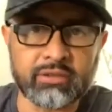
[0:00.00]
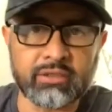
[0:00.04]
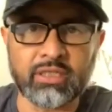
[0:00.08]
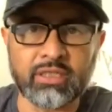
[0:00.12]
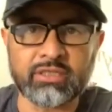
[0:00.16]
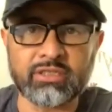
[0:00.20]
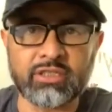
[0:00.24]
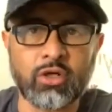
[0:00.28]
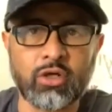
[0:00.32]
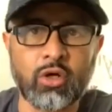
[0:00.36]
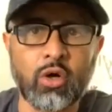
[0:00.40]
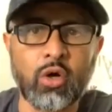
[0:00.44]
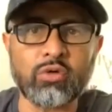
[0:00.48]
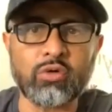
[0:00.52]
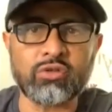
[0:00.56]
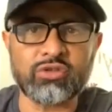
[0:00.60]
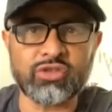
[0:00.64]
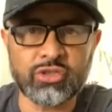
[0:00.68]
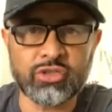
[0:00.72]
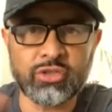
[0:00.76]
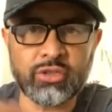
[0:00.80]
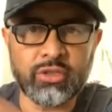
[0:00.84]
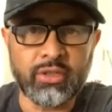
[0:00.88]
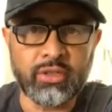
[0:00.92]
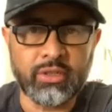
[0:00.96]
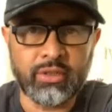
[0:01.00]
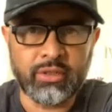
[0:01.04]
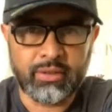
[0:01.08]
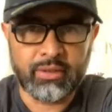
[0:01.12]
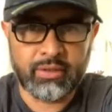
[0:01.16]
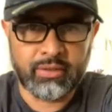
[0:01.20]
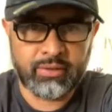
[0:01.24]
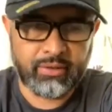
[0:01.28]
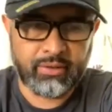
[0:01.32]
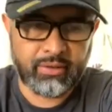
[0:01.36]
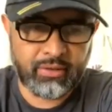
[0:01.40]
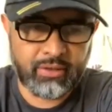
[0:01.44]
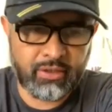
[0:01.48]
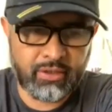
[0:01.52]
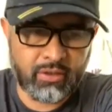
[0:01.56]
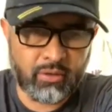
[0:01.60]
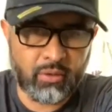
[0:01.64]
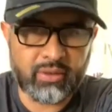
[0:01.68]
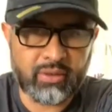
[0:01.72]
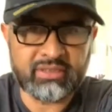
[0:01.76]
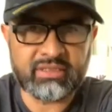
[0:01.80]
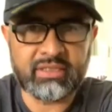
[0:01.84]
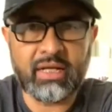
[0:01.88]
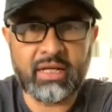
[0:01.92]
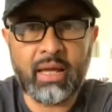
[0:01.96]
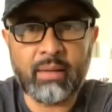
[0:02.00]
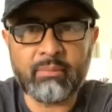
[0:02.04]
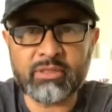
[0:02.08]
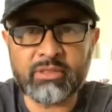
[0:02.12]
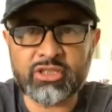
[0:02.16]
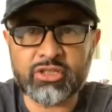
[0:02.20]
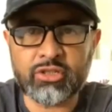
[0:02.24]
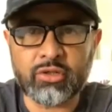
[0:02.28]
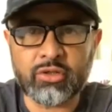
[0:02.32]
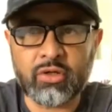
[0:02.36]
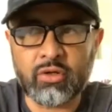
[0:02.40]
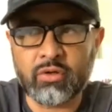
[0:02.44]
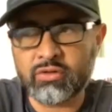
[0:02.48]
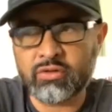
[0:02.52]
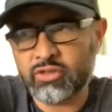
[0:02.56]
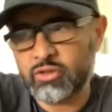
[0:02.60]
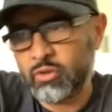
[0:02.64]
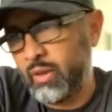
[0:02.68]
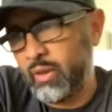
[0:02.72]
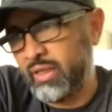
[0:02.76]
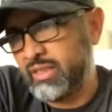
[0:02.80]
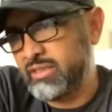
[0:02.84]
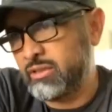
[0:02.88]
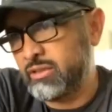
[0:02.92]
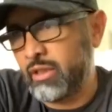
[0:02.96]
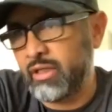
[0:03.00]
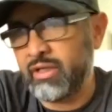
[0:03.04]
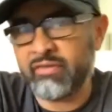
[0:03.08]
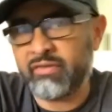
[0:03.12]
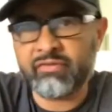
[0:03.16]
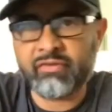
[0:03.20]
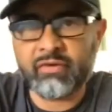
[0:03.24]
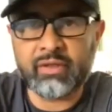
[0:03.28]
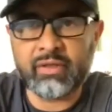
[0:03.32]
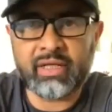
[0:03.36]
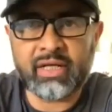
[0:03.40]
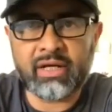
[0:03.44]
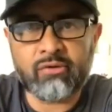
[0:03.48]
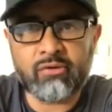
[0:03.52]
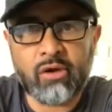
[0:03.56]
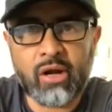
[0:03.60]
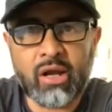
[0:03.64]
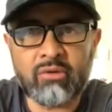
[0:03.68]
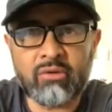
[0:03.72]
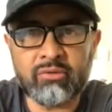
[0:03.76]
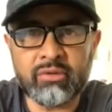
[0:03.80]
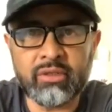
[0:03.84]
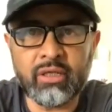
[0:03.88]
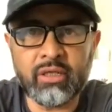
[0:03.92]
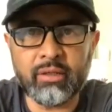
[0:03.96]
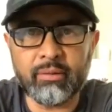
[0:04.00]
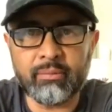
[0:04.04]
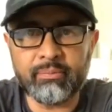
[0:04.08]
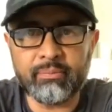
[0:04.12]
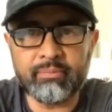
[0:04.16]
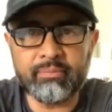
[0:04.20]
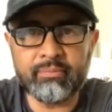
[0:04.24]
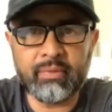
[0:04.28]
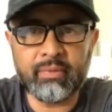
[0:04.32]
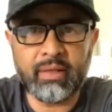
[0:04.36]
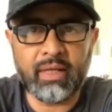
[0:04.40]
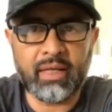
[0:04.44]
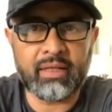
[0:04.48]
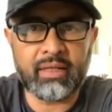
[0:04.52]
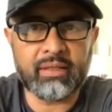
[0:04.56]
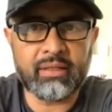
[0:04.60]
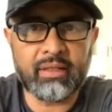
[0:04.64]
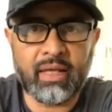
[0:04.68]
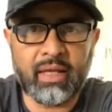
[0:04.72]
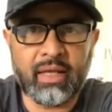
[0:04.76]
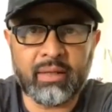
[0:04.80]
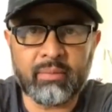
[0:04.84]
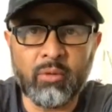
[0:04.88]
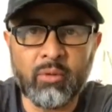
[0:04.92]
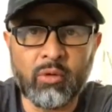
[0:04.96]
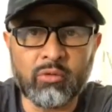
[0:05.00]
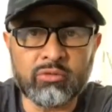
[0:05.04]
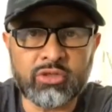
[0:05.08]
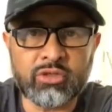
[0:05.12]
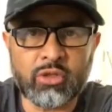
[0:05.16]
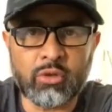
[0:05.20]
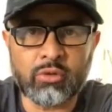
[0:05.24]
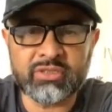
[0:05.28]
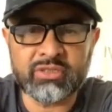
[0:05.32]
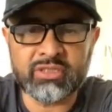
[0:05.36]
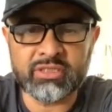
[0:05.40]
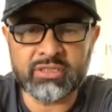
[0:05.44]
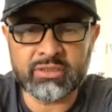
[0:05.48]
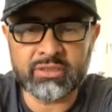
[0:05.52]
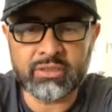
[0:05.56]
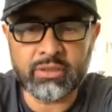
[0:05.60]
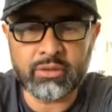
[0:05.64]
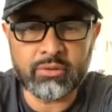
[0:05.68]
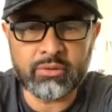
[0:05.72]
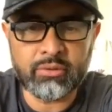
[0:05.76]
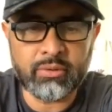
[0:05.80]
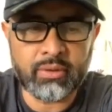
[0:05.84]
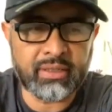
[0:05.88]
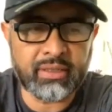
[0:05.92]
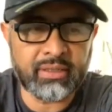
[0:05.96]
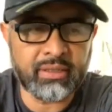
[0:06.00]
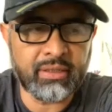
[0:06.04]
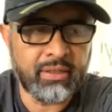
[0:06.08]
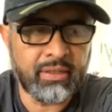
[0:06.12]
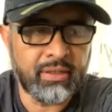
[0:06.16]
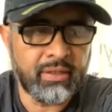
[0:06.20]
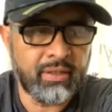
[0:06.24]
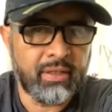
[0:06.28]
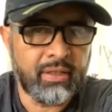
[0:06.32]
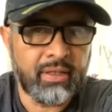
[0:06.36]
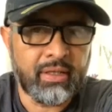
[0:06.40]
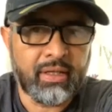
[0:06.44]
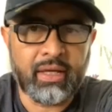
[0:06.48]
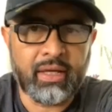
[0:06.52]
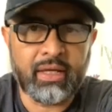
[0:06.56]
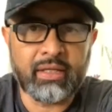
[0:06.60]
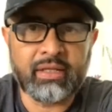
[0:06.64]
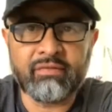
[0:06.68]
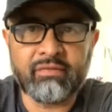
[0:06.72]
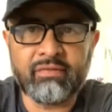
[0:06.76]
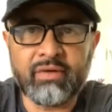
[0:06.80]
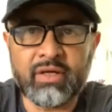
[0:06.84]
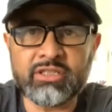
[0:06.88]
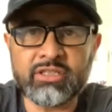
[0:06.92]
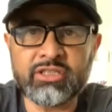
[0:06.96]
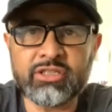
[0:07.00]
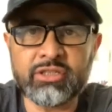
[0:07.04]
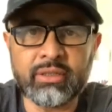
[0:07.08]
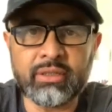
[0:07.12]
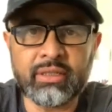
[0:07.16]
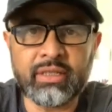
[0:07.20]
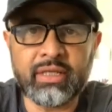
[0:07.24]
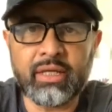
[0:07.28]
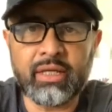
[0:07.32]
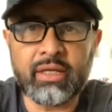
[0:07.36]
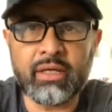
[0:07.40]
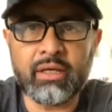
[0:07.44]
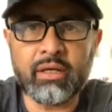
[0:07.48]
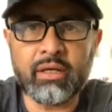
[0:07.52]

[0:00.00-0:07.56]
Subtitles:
coach, as an amateur coach. So I started from the ground up, like most coaches do, and eventually